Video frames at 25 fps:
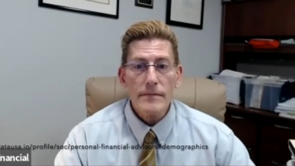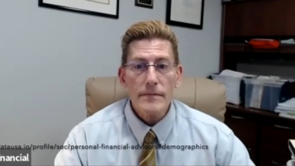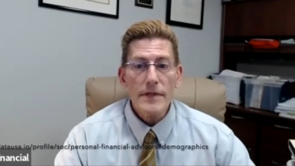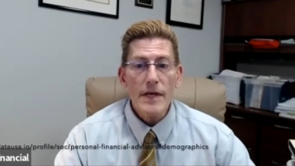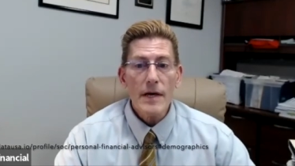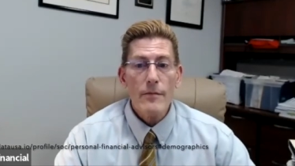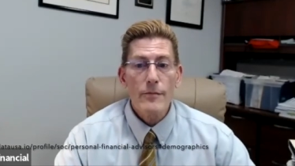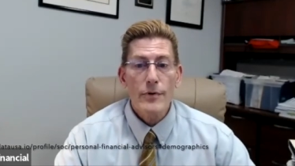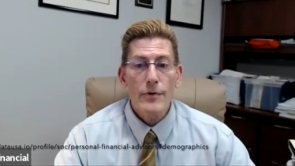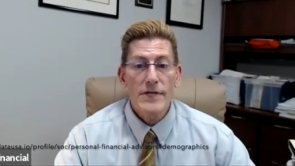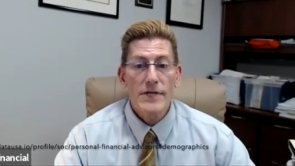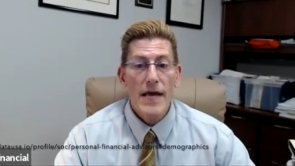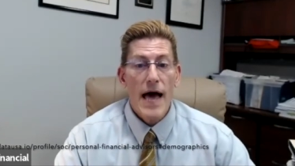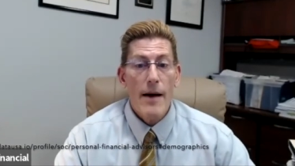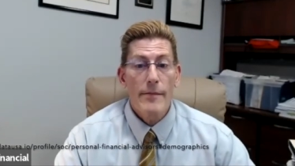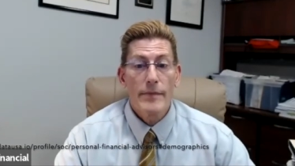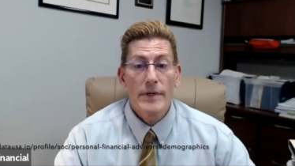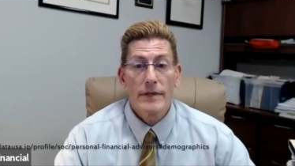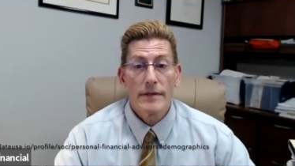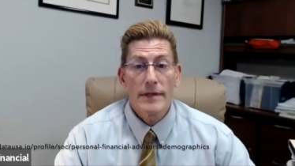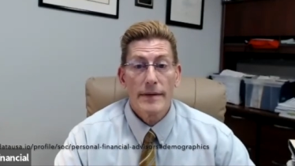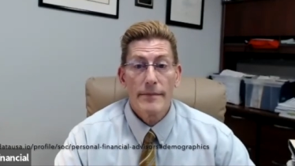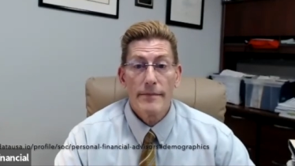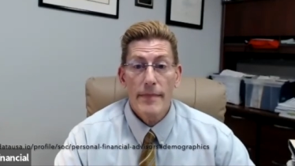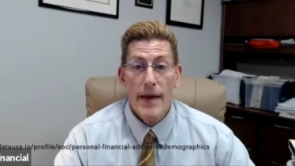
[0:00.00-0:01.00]

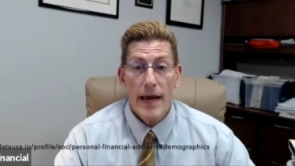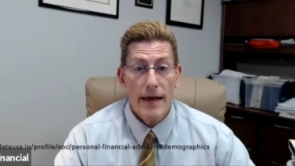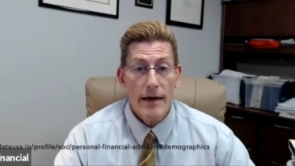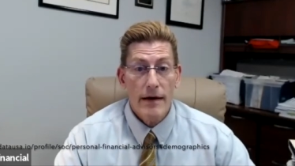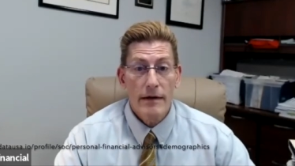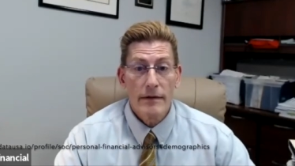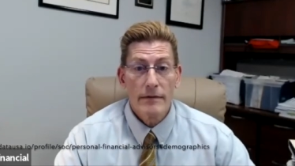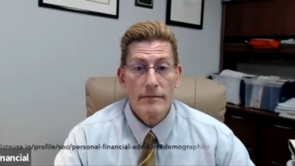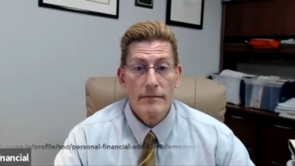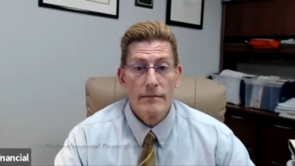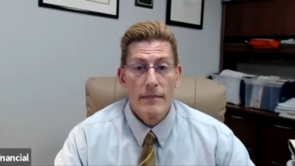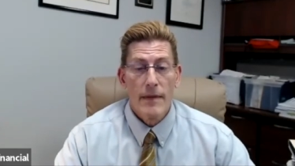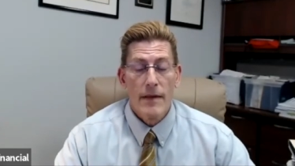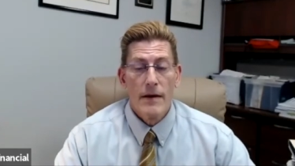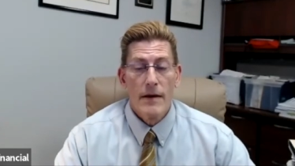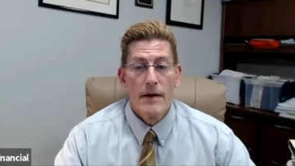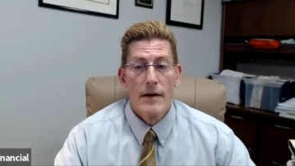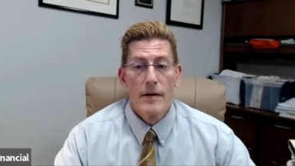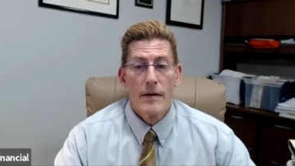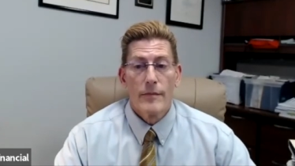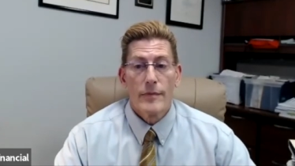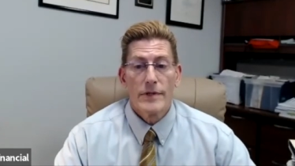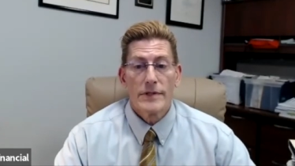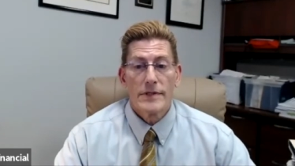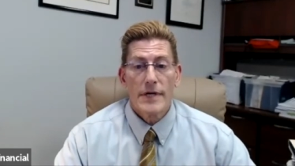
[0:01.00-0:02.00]
predominantly male,
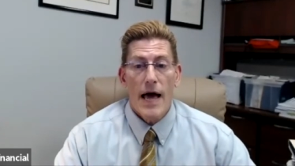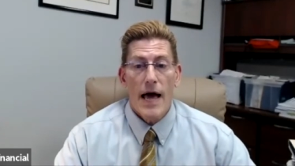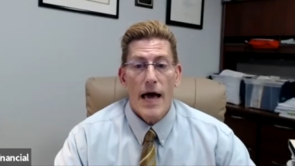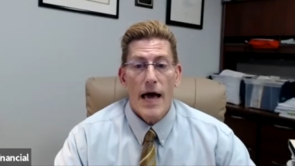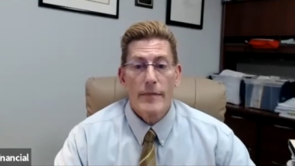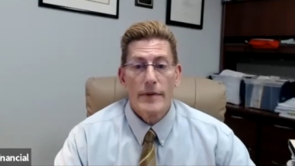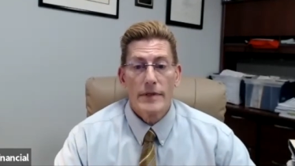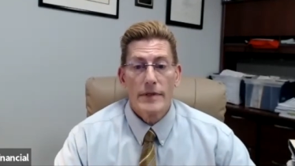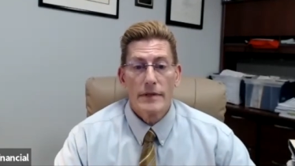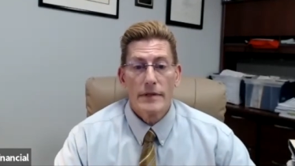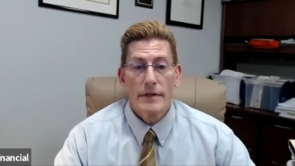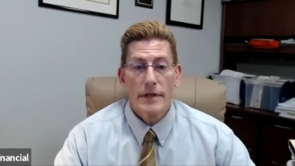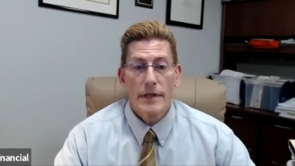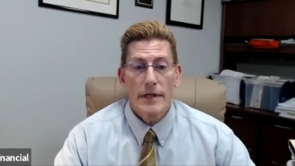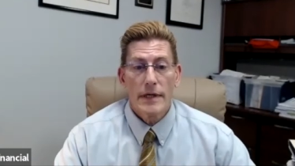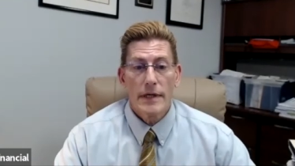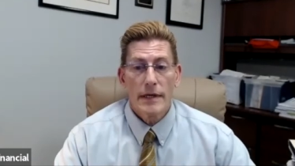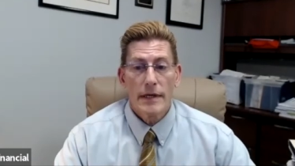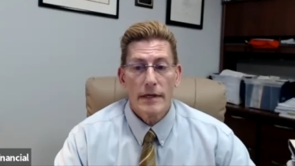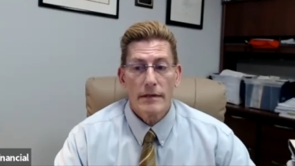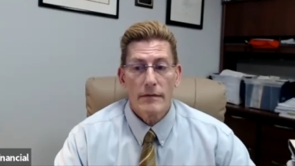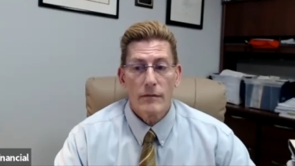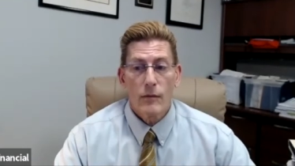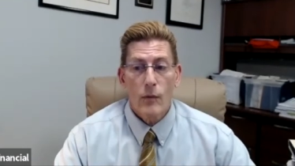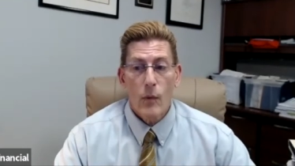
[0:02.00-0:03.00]

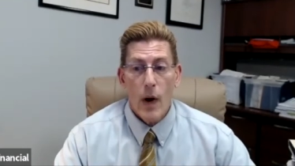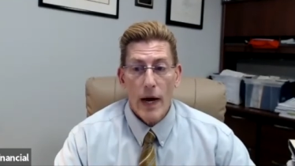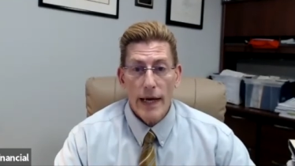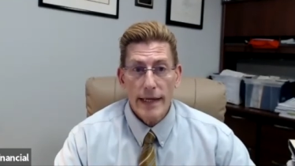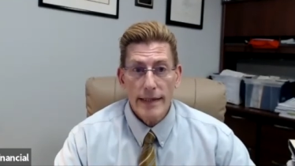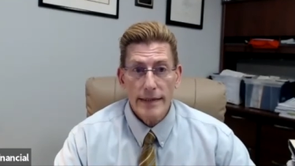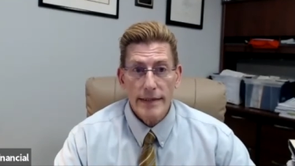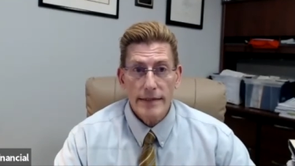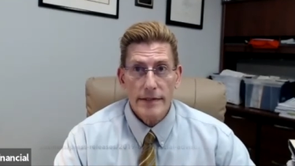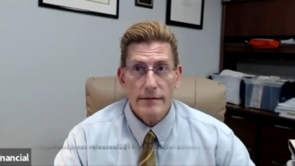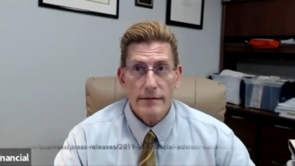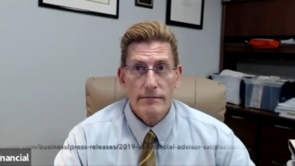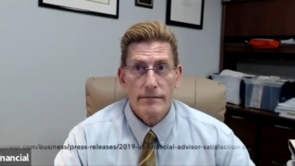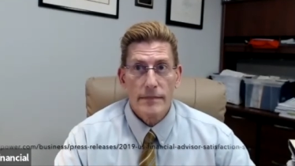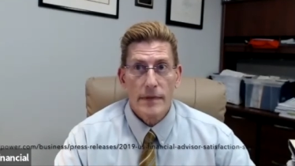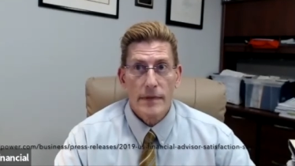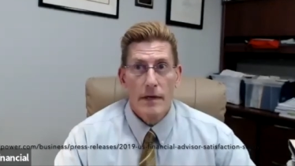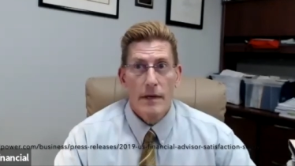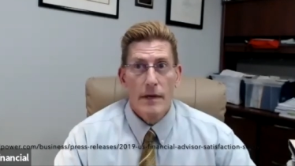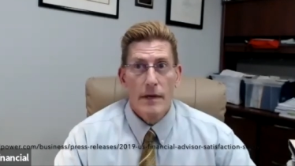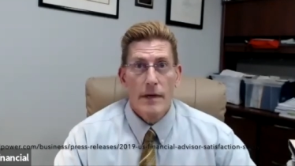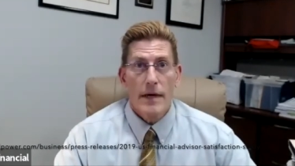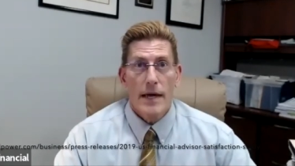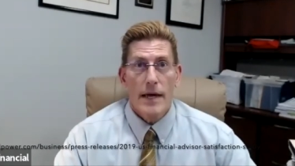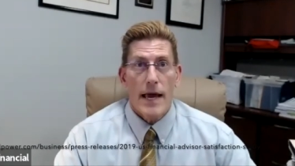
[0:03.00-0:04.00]
predominantly white,
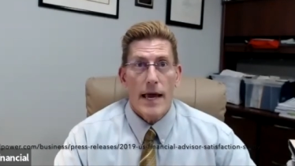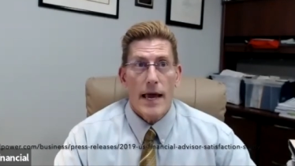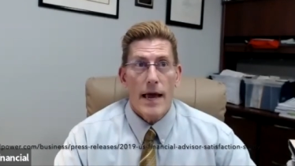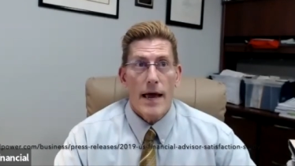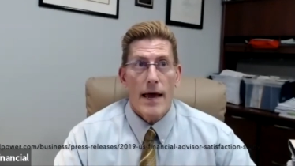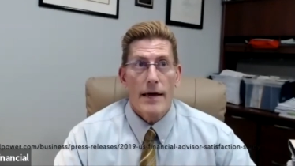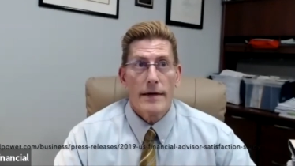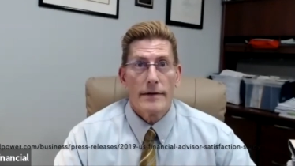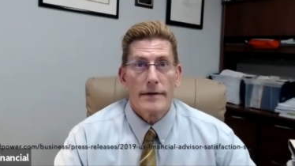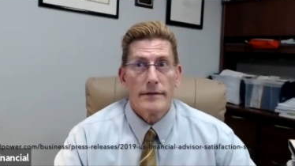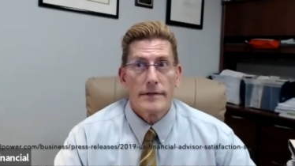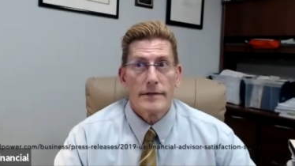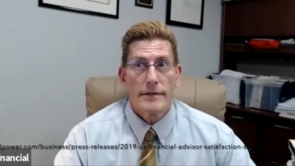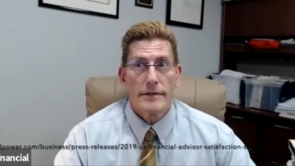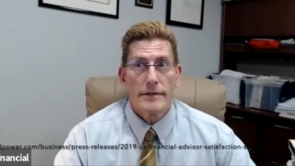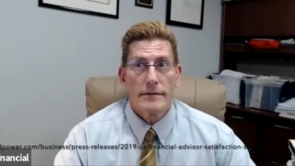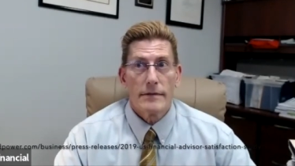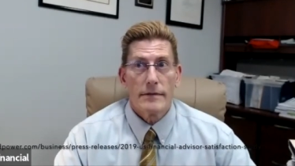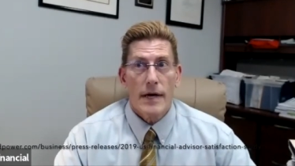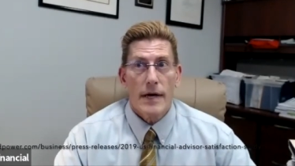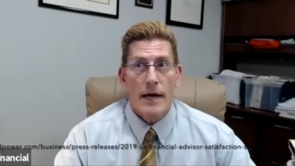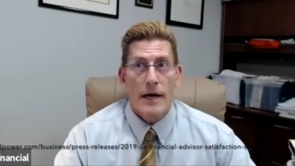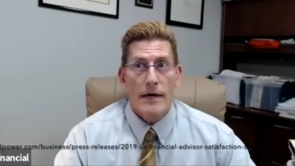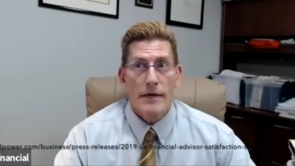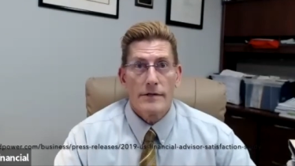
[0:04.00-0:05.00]
and
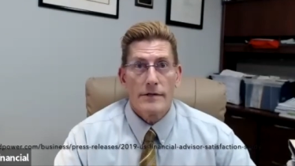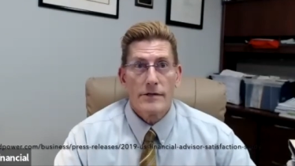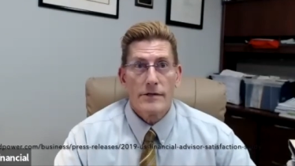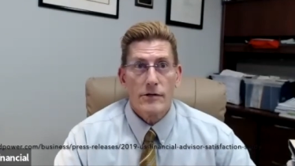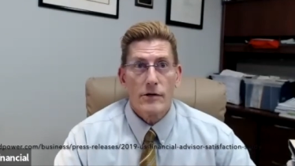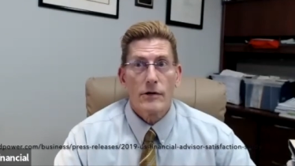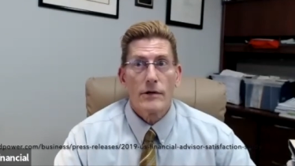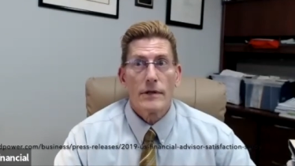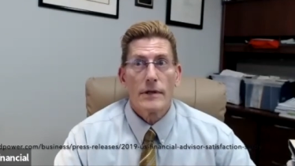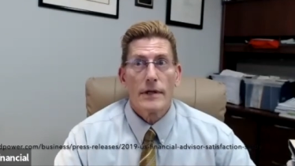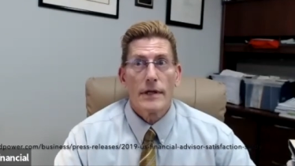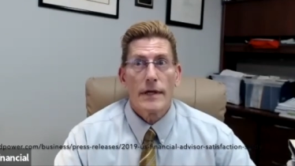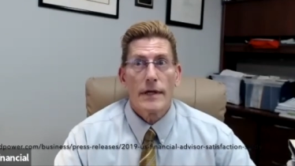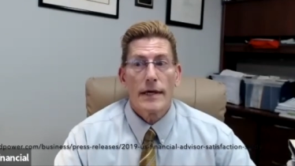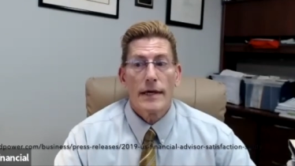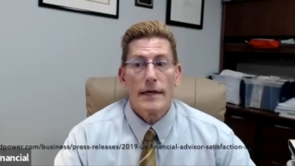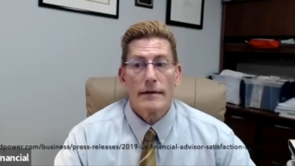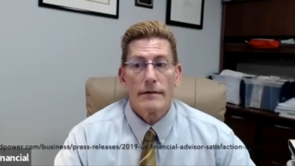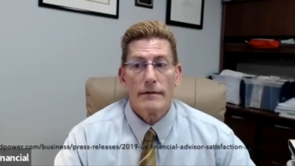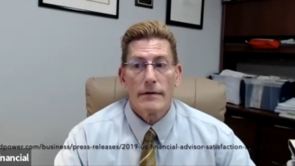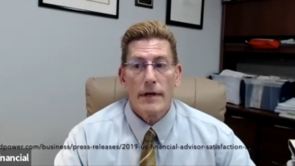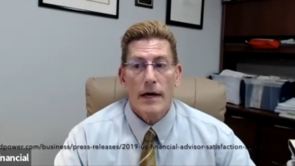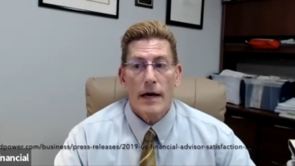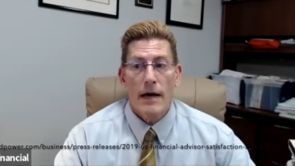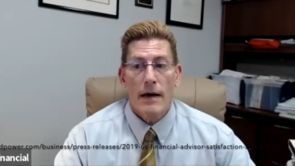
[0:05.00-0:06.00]
uh,
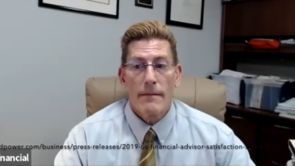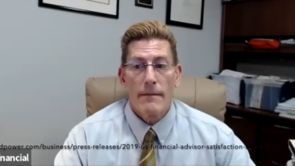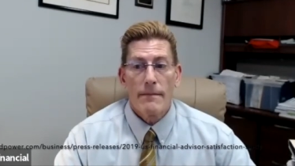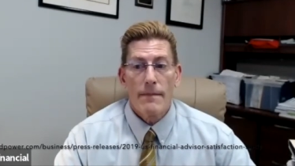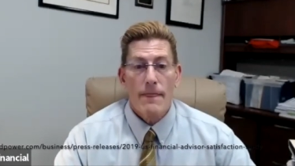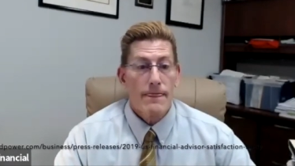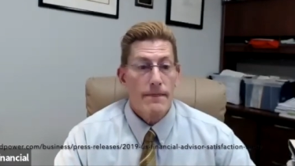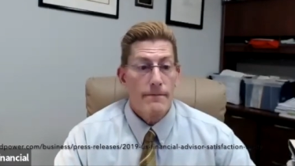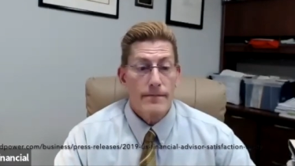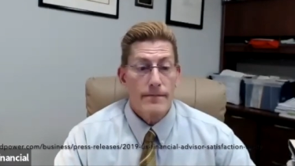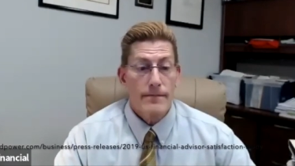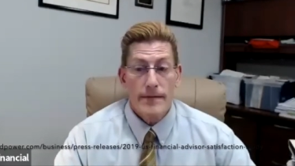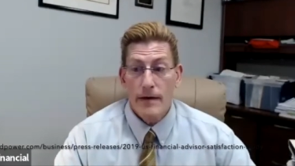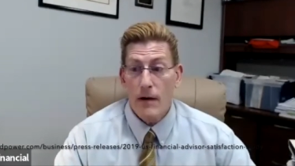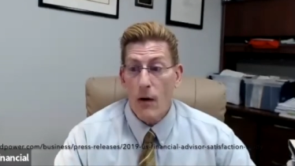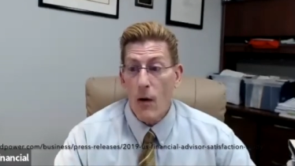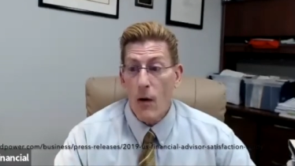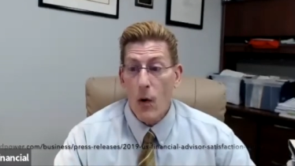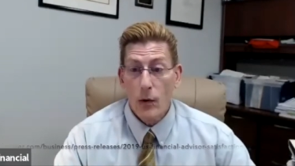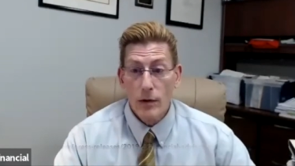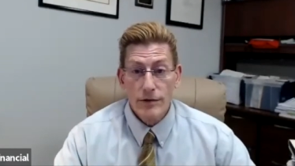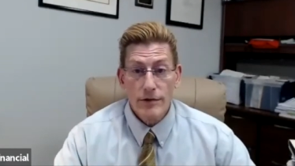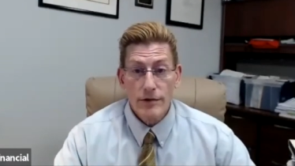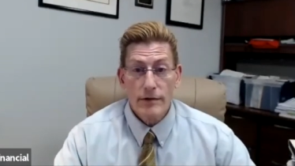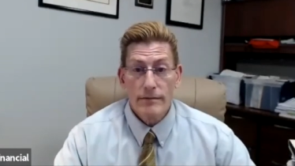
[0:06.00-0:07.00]
certainly um,
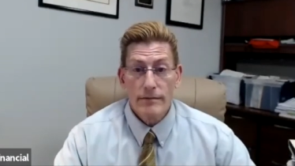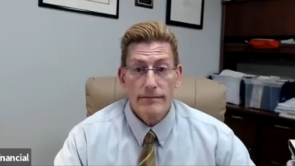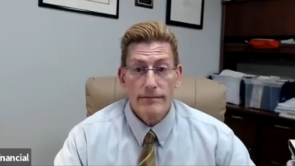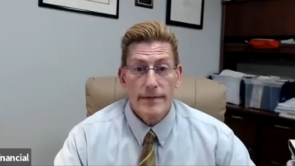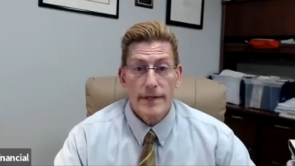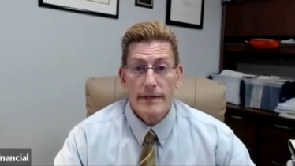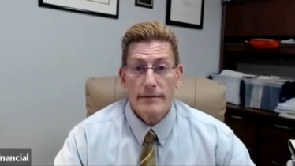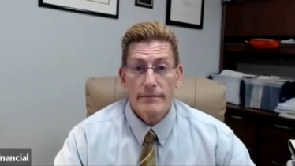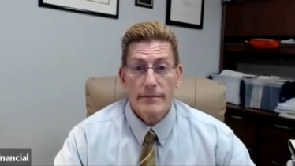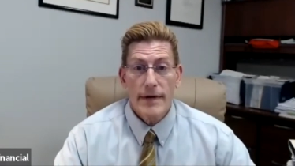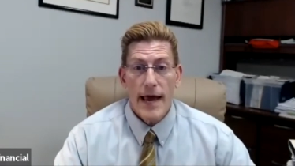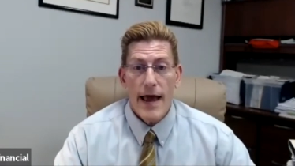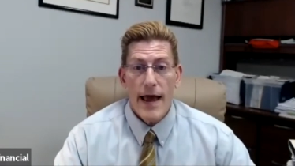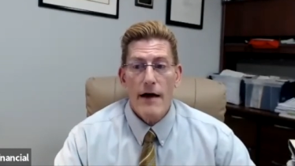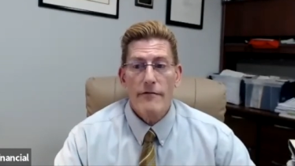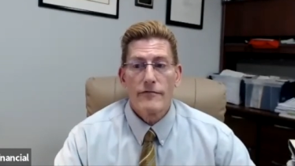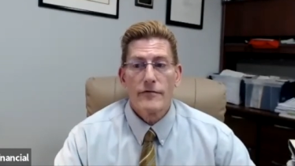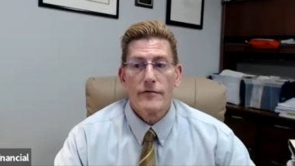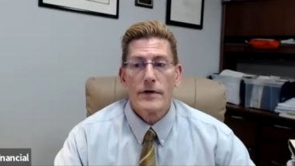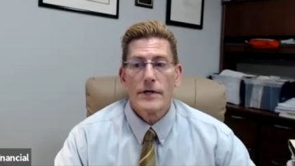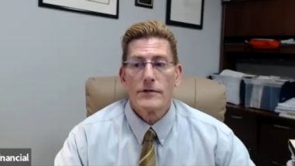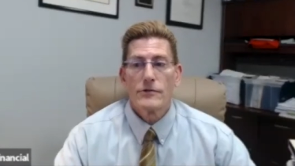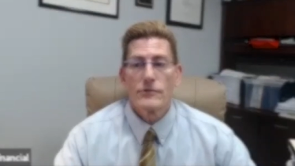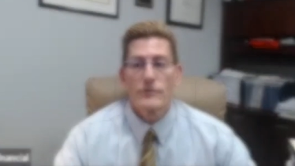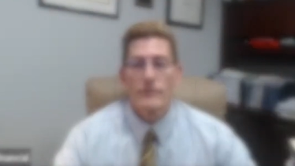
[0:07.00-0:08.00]
older than
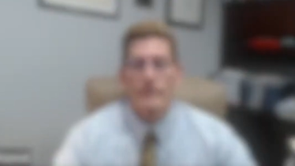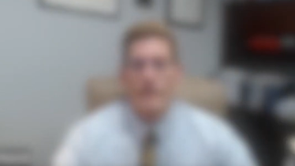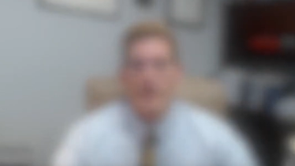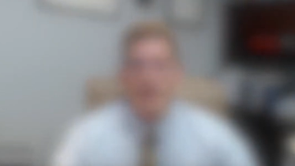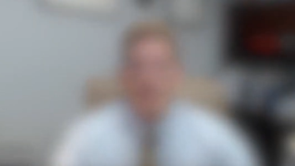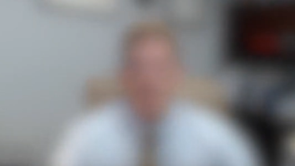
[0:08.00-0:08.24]
average.